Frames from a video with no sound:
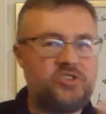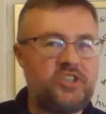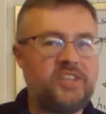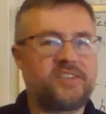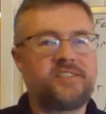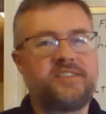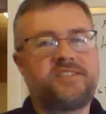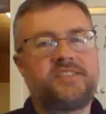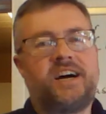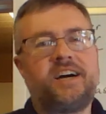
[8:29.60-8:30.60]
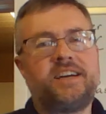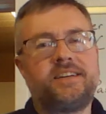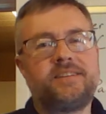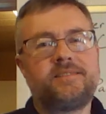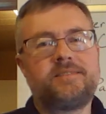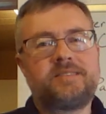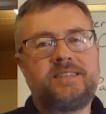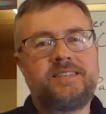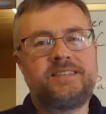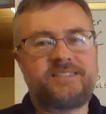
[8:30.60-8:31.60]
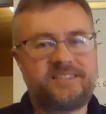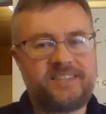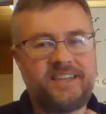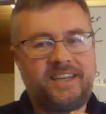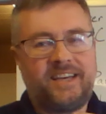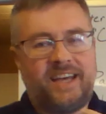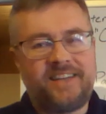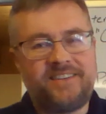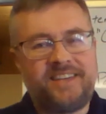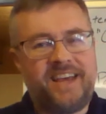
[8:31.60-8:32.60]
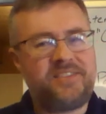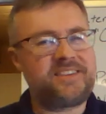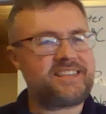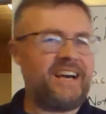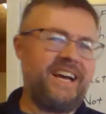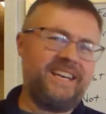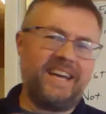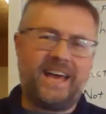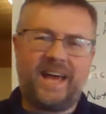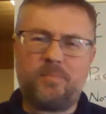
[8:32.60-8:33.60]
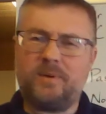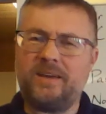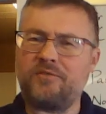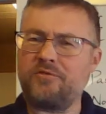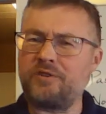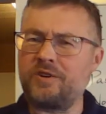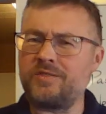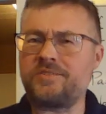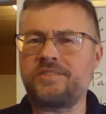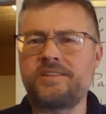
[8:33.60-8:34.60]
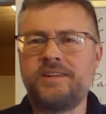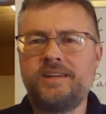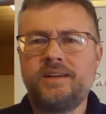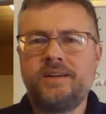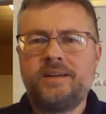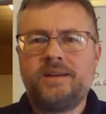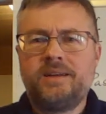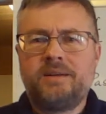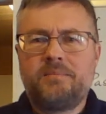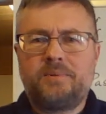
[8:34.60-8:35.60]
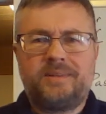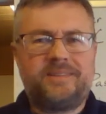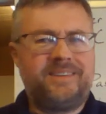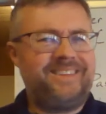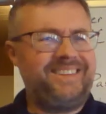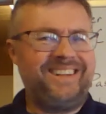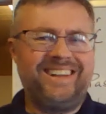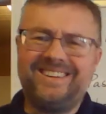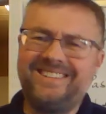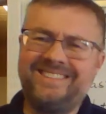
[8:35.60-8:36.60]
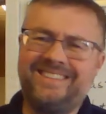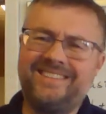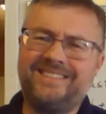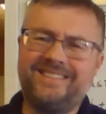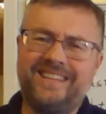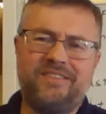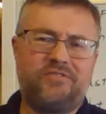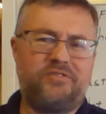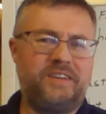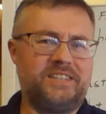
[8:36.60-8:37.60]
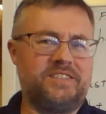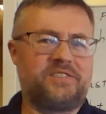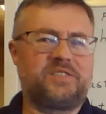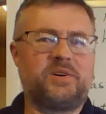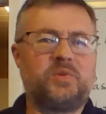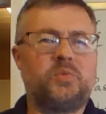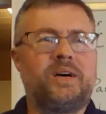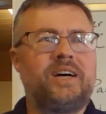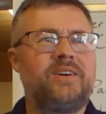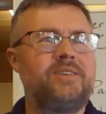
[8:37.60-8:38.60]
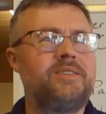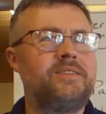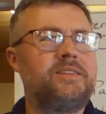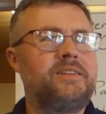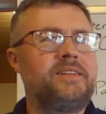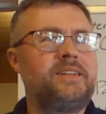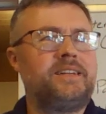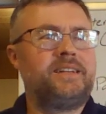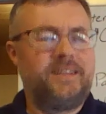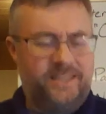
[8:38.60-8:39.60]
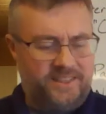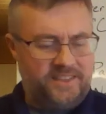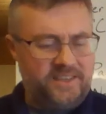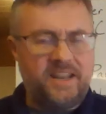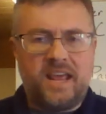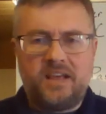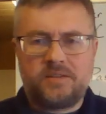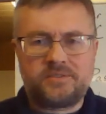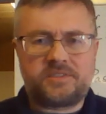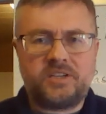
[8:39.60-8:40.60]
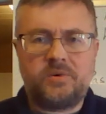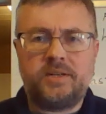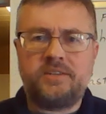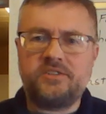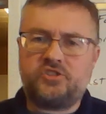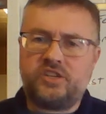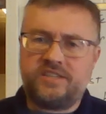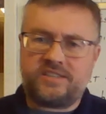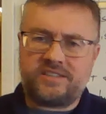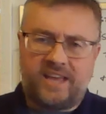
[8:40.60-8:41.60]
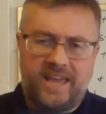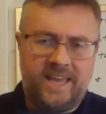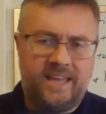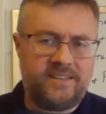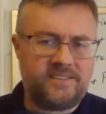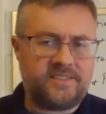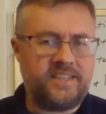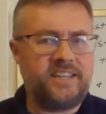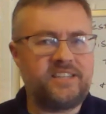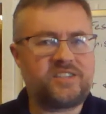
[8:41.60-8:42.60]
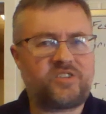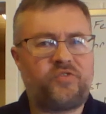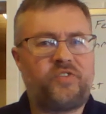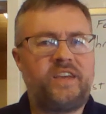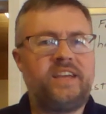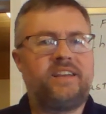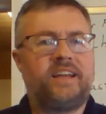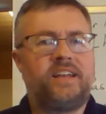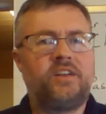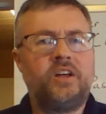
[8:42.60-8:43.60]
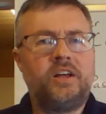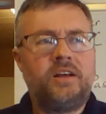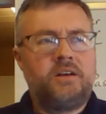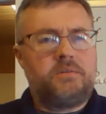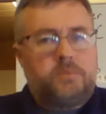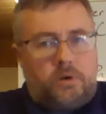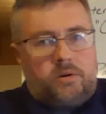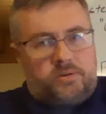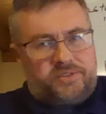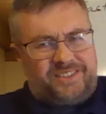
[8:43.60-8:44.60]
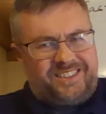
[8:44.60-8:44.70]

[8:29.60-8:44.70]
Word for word: Jesus is dying. And, Satan, and death is kind of happy at first, but uh, you know he's not feeling so well. And the nails go into Jesus' hands and in his feet, and oh,